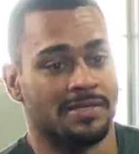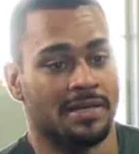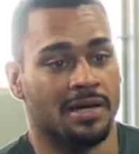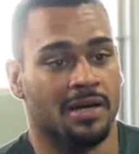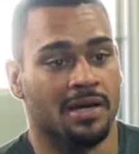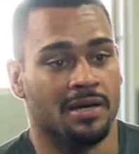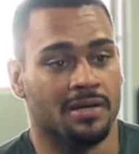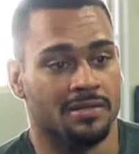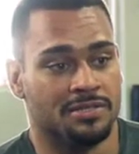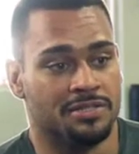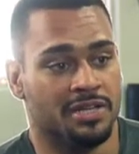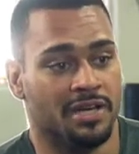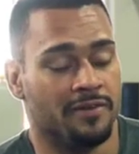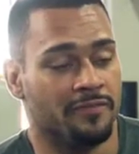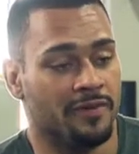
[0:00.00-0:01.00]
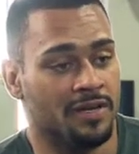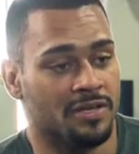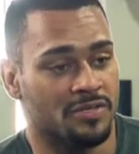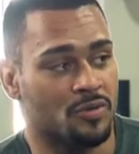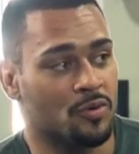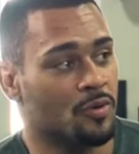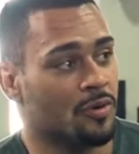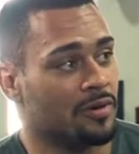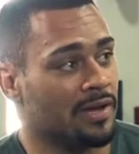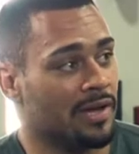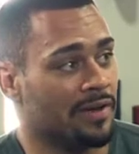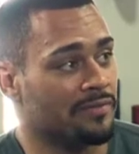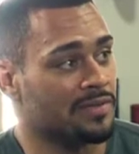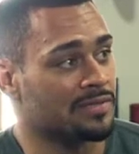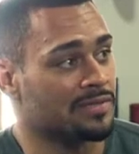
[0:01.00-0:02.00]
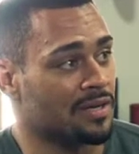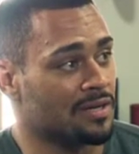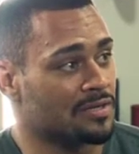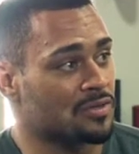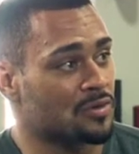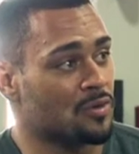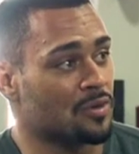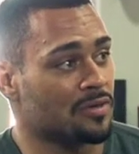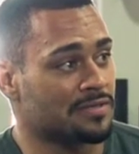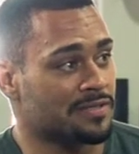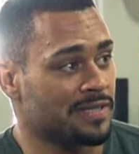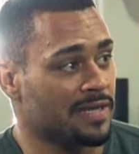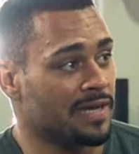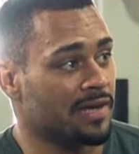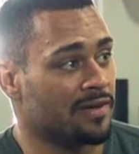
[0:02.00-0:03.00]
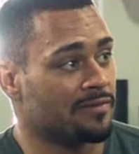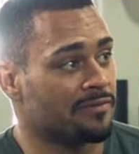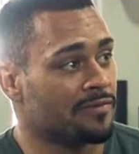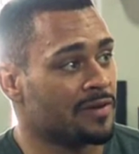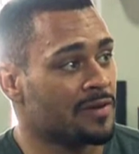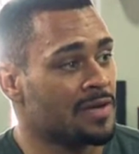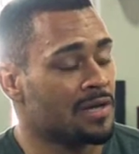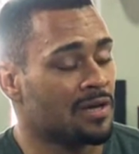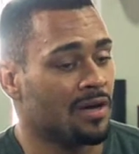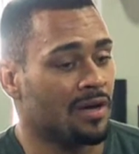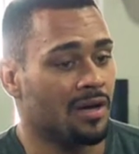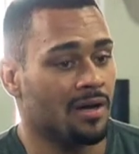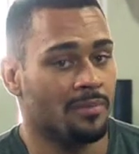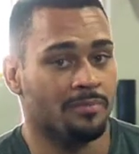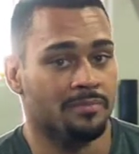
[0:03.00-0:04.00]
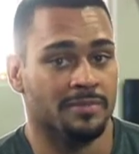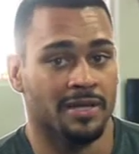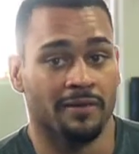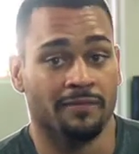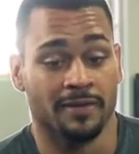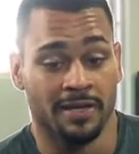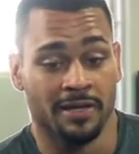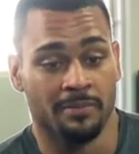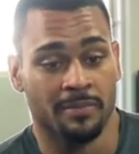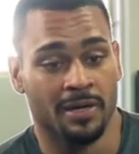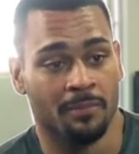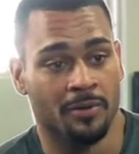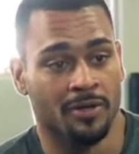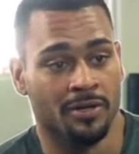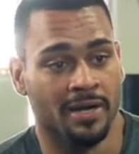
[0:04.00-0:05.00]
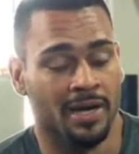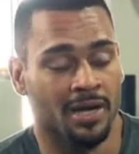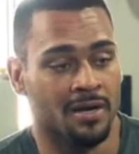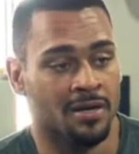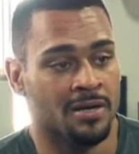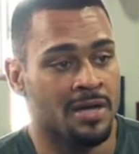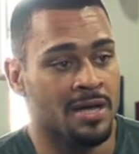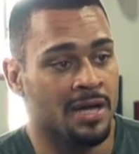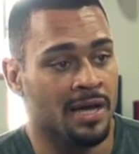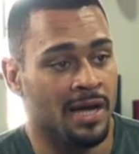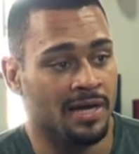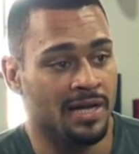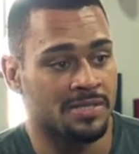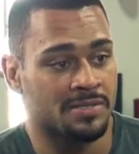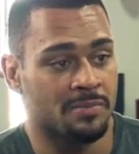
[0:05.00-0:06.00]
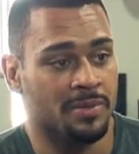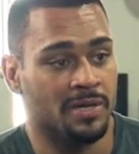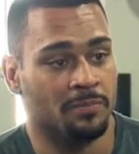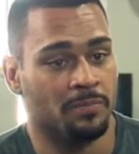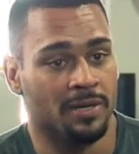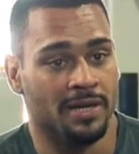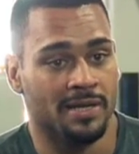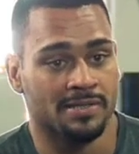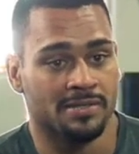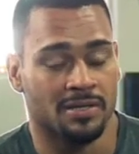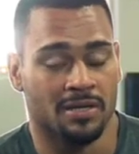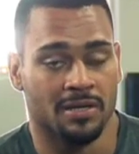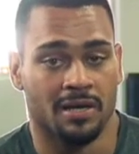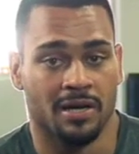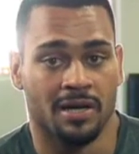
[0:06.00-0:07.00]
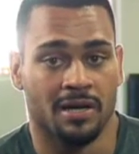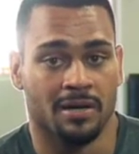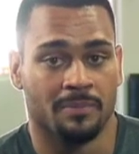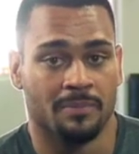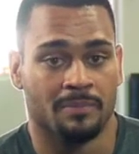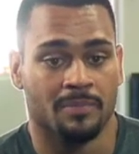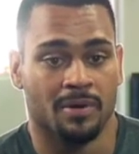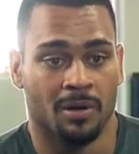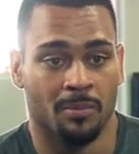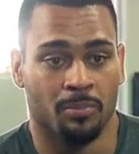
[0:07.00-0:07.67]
is Jeff_Evans_CF. Definitely hit me up on there. I got some big plans on a